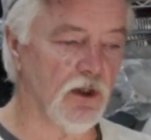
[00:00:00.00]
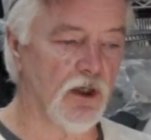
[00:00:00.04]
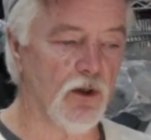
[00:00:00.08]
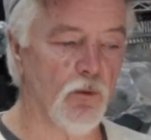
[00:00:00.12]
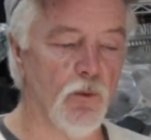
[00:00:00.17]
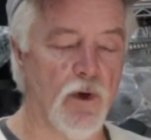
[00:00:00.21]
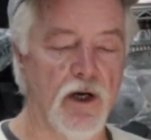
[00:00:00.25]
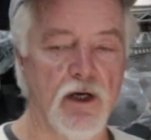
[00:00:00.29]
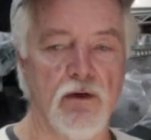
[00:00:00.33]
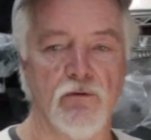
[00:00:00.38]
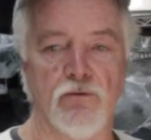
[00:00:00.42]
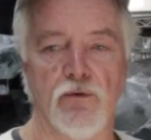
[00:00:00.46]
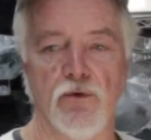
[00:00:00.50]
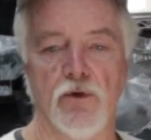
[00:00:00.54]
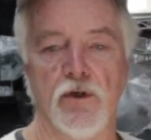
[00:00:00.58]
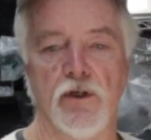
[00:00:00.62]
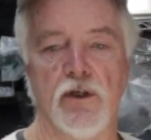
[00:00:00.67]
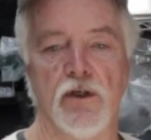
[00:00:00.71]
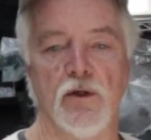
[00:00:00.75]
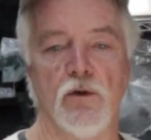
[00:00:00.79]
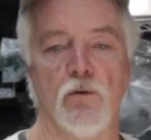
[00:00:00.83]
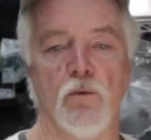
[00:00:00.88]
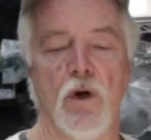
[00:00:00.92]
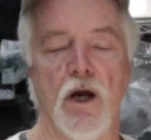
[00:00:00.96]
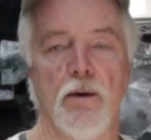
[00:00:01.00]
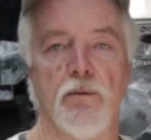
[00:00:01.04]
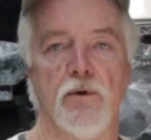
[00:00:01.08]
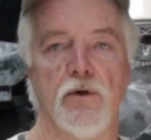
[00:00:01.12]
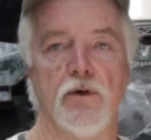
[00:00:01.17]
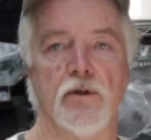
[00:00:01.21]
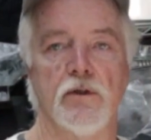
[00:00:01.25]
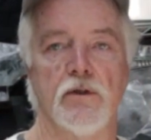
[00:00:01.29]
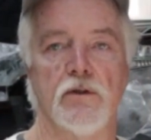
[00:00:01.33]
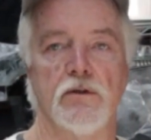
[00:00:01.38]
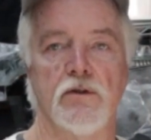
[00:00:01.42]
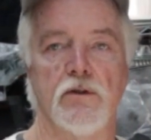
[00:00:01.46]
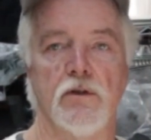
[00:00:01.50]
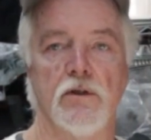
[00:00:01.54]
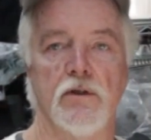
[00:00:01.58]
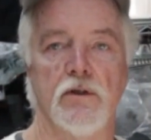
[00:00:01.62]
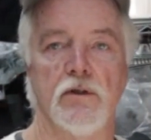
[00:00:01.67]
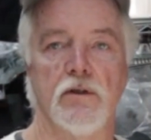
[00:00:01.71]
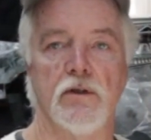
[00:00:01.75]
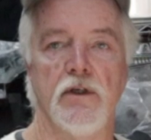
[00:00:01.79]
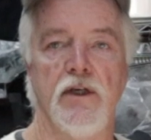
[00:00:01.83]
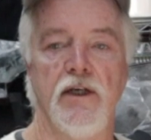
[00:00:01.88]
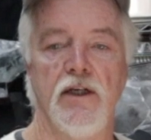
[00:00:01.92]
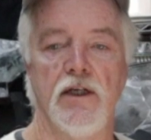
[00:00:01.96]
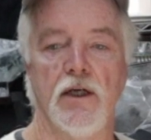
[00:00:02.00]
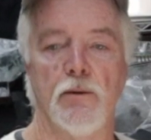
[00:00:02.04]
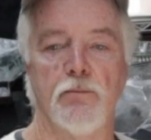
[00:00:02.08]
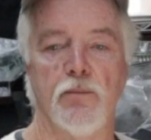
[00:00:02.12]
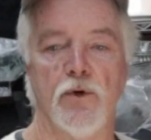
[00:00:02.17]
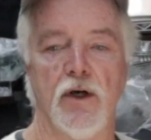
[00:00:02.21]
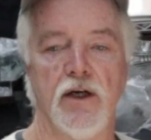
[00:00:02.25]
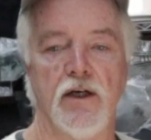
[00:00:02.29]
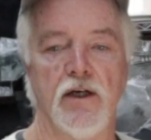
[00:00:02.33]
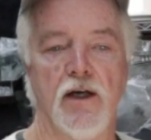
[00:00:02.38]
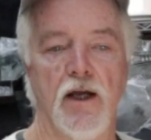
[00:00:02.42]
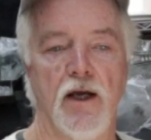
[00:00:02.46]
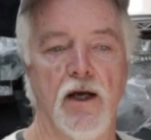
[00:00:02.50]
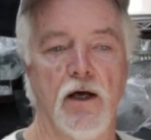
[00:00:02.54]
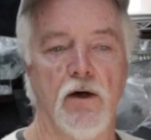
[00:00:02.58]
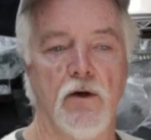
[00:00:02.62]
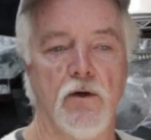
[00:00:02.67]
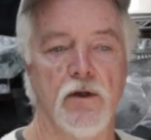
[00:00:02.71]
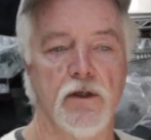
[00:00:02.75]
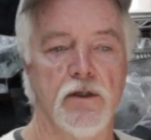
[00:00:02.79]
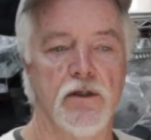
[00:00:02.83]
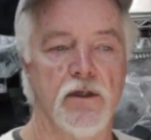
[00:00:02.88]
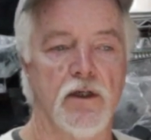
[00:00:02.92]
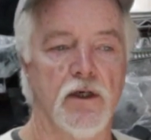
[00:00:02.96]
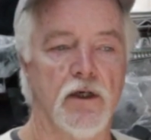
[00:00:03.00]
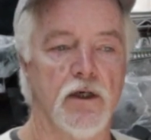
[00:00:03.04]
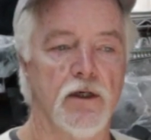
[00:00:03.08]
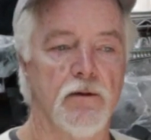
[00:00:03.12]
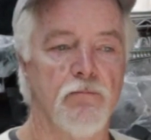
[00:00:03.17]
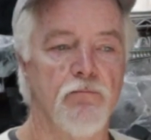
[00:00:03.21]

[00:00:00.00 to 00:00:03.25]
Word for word: Uh, waiting for the Weber to heat up right now, and uh,